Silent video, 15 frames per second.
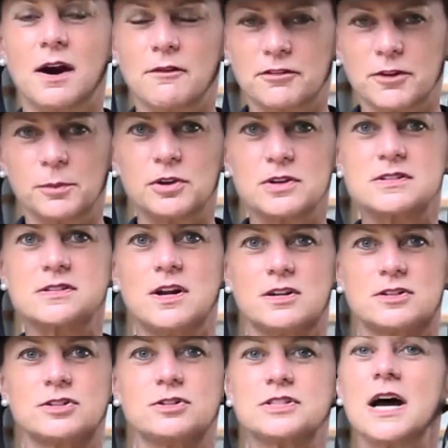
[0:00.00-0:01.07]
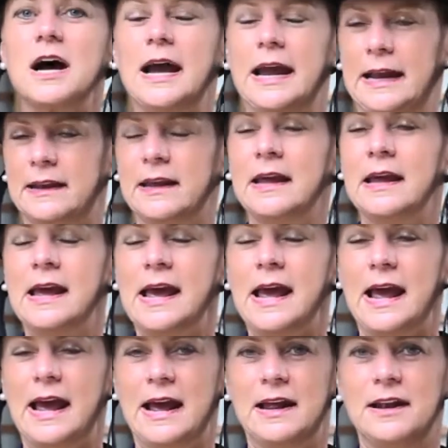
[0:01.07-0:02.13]
comfortable, it's not too tight,
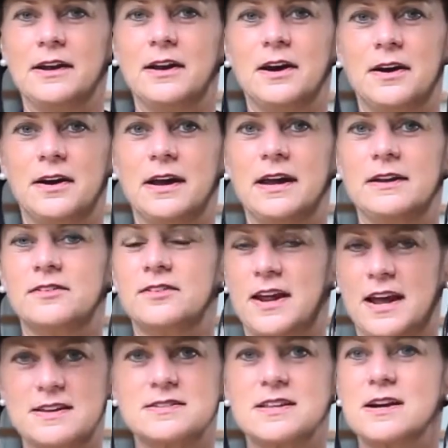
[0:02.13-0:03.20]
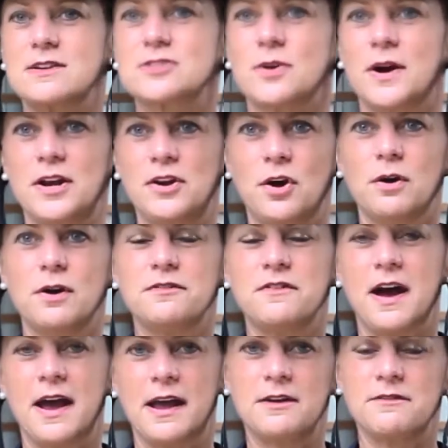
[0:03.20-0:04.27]
and uh, it stays there. So I know if
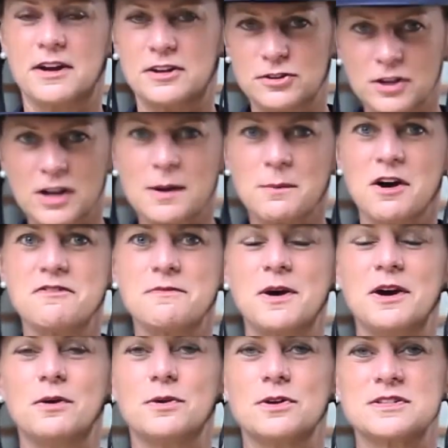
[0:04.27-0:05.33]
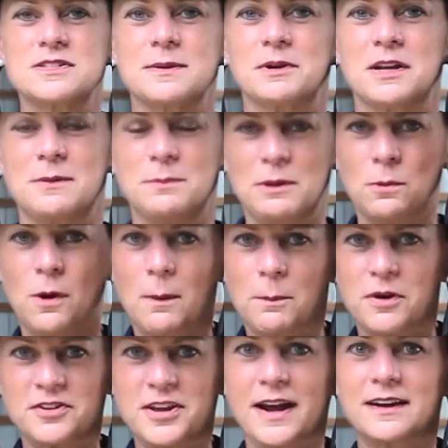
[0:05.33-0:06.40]
I, if I do come off my horse, I'm gonna be well
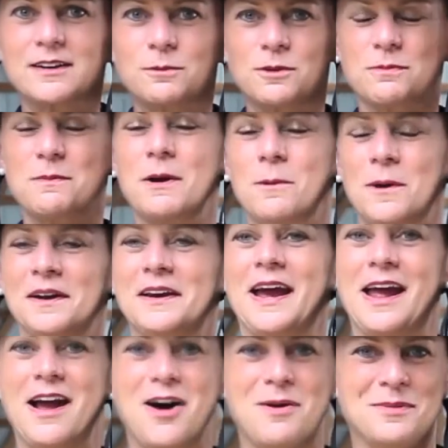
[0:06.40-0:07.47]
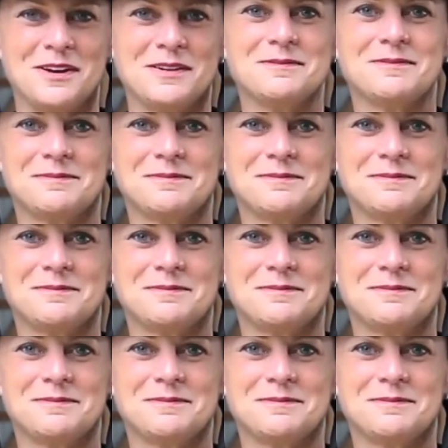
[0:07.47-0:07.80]
protected with my 1K helmet.